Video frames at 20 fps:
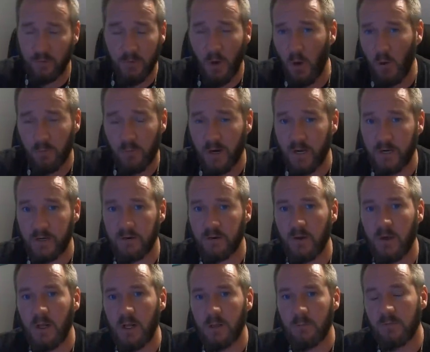or boat
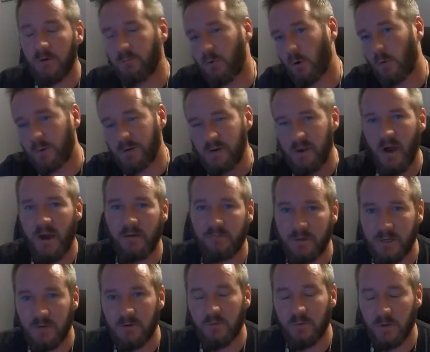brand before we
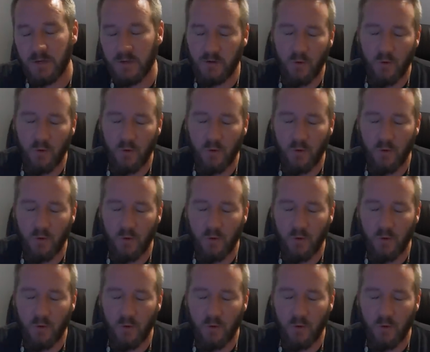dive into it,